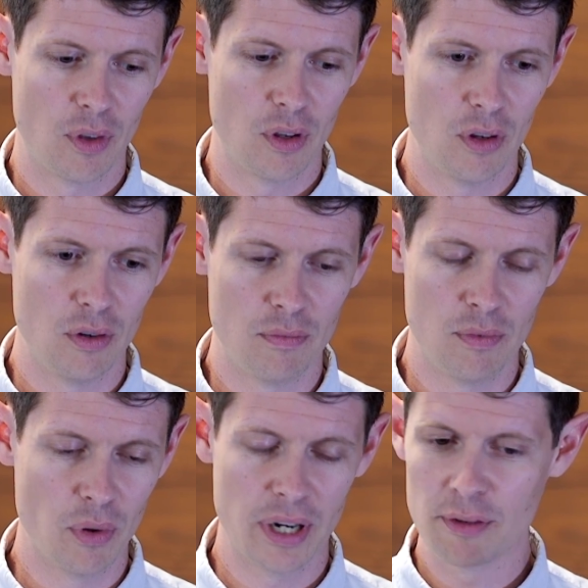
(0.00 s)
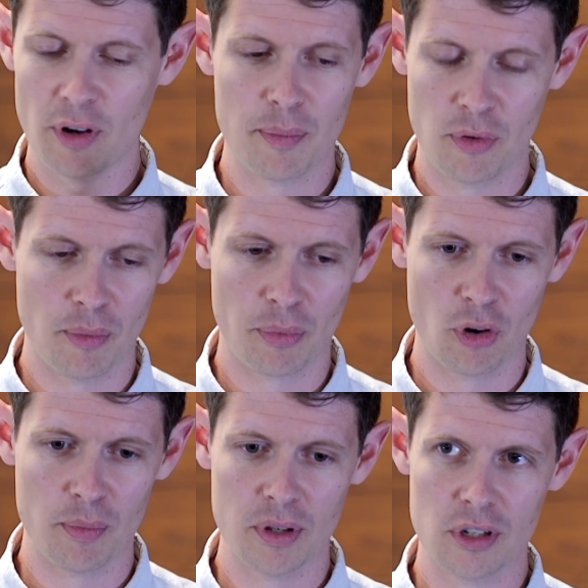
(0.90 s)
you identify a few
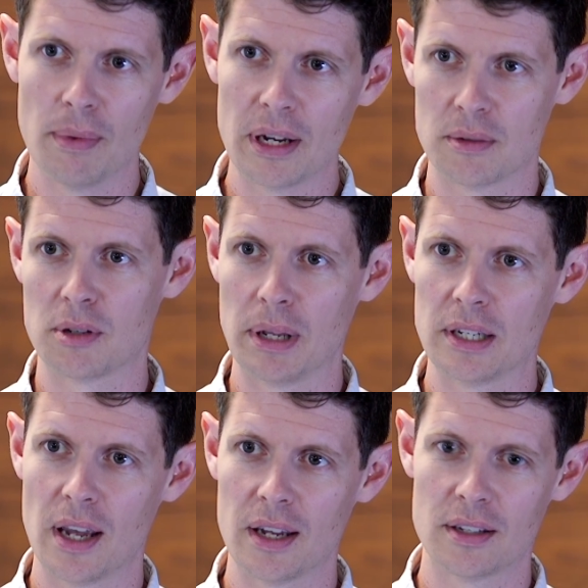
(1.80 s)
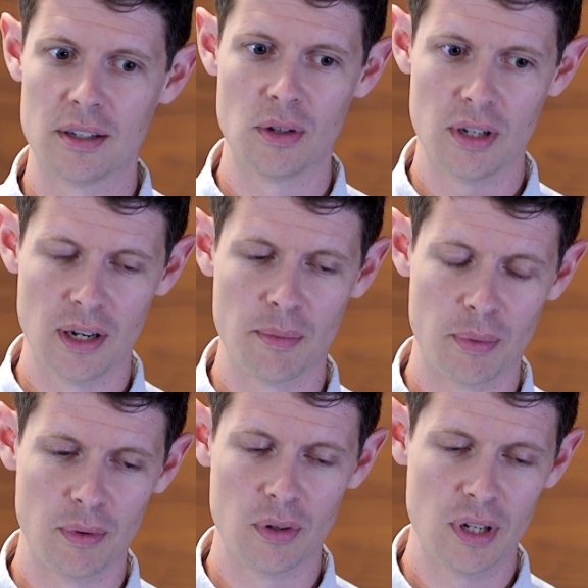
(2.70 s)
improvements, you make some split tests, you
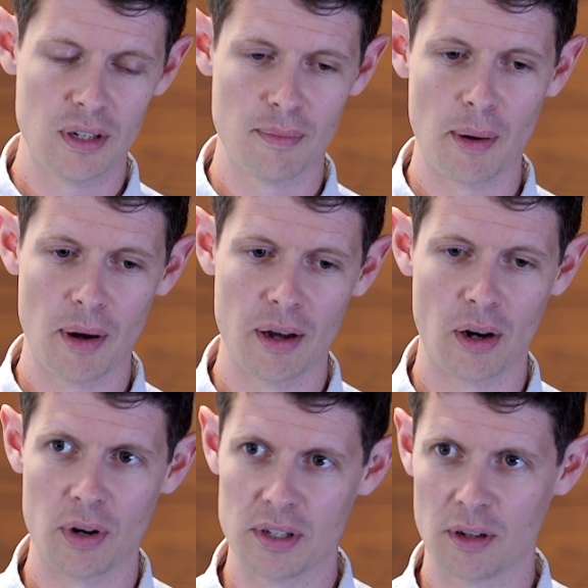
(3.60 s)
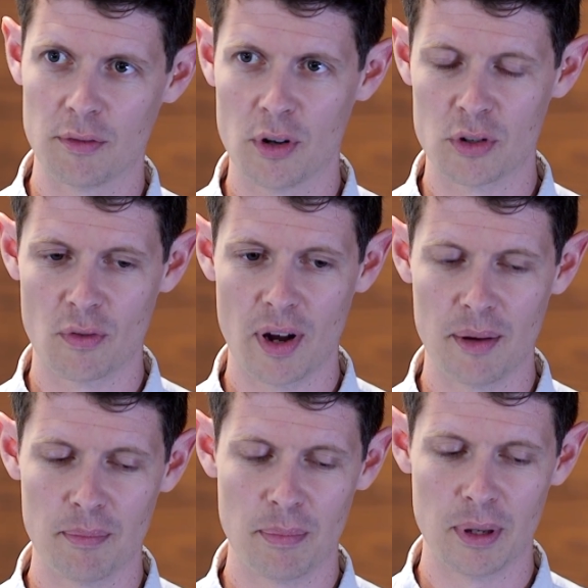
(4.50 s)
see some increase in conversion rate,
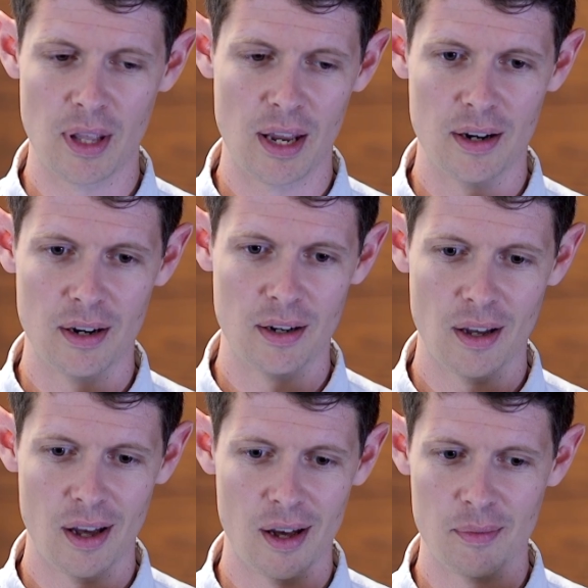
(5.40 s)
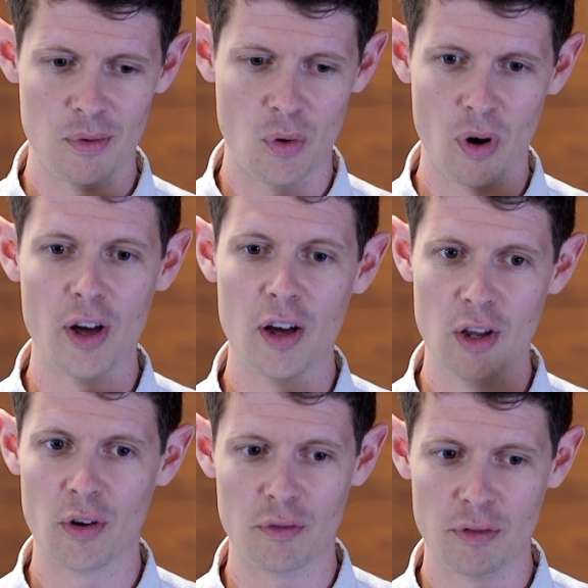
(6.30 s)
but then you quite early
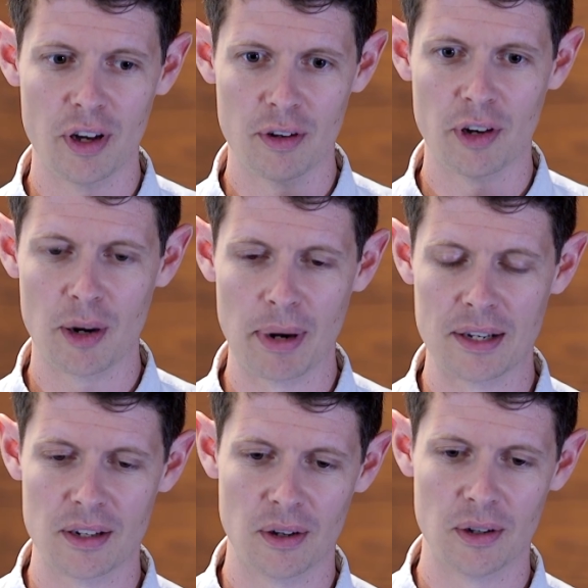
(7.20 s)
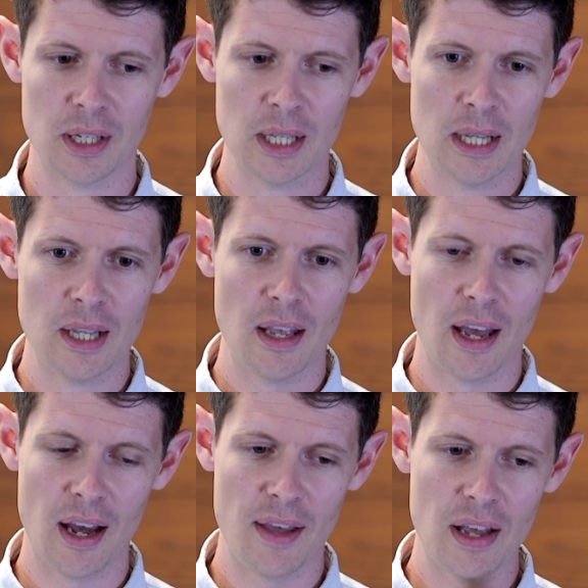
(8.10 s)
on find a plateau,
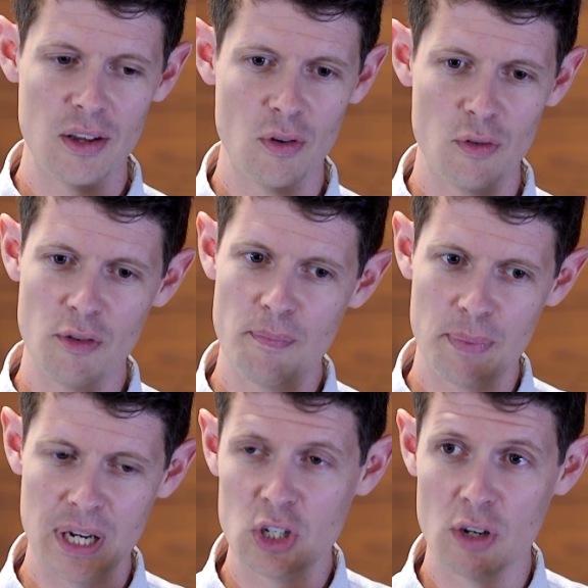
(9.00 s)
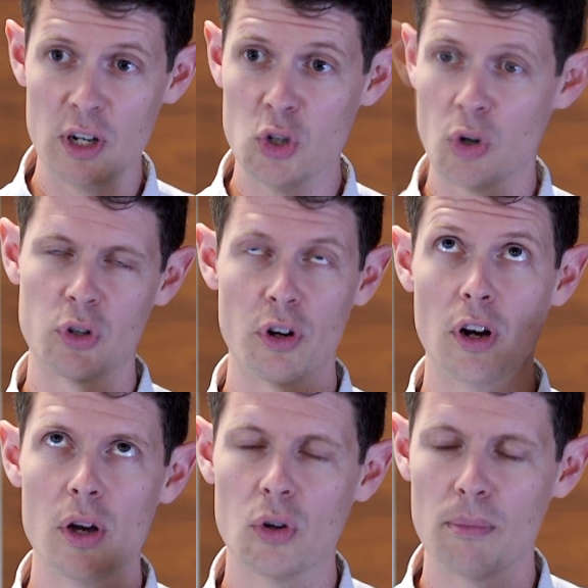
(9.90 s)
and that you've potentially reached your
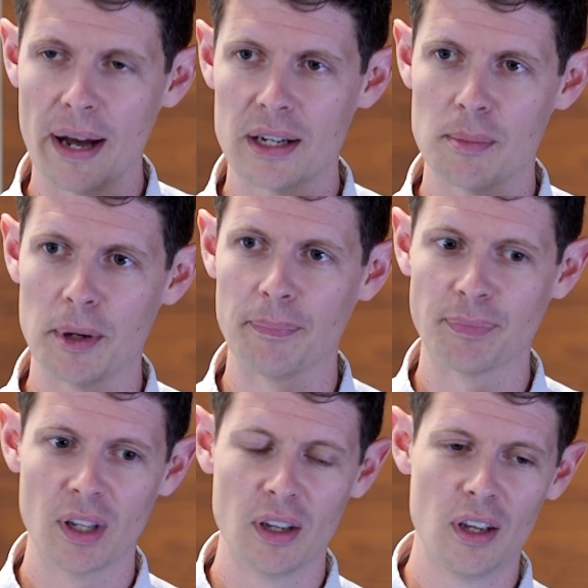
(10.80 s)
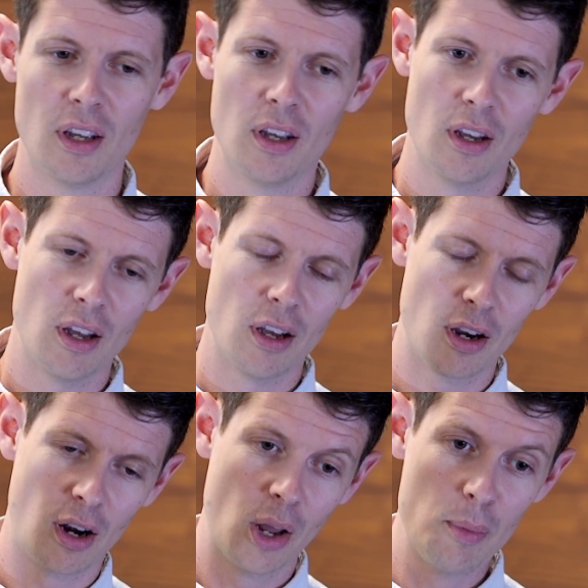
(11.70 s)
local maxima.
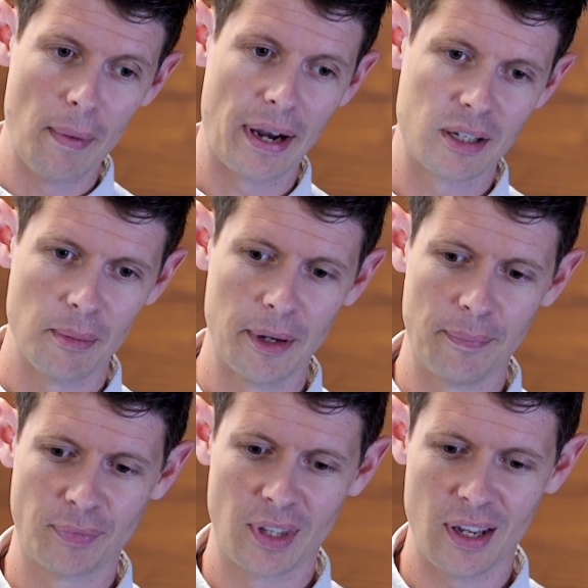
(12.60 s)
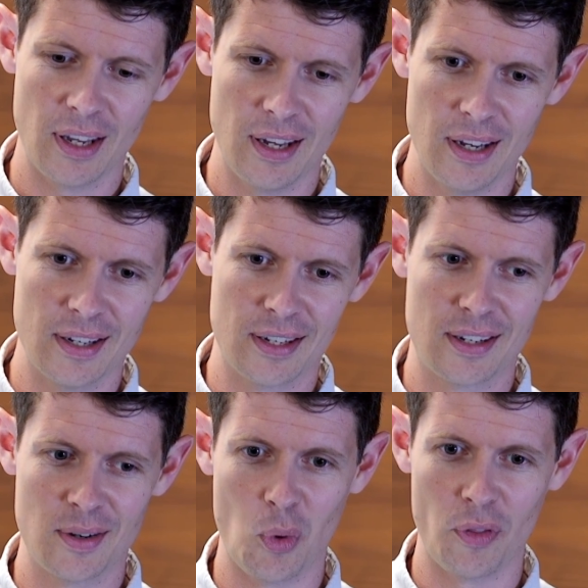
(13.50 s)
Global maxima
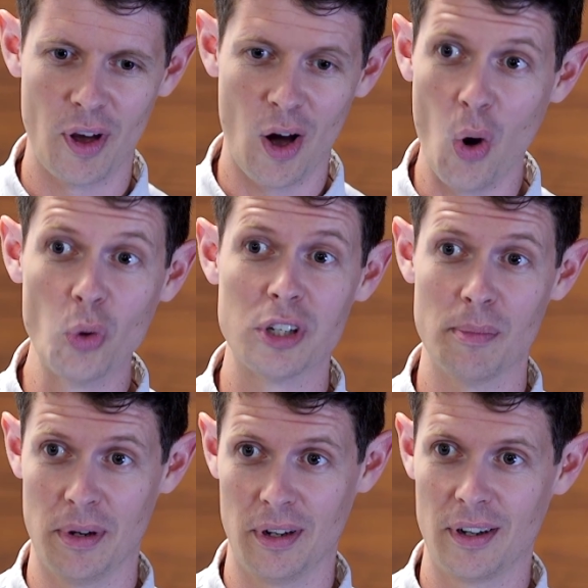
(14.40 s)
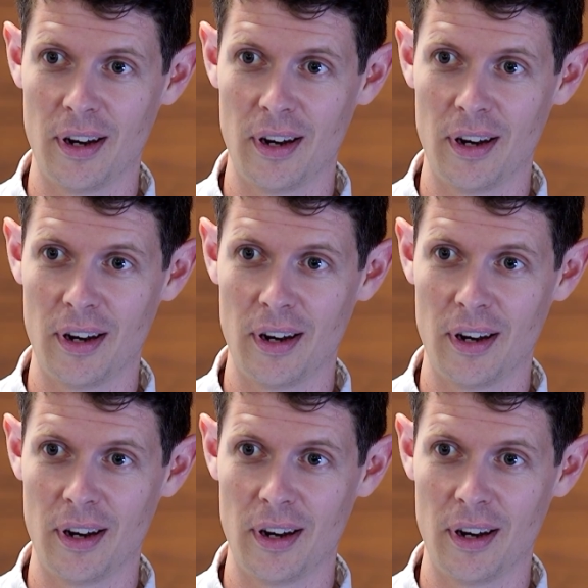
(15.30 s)
is what the ultimate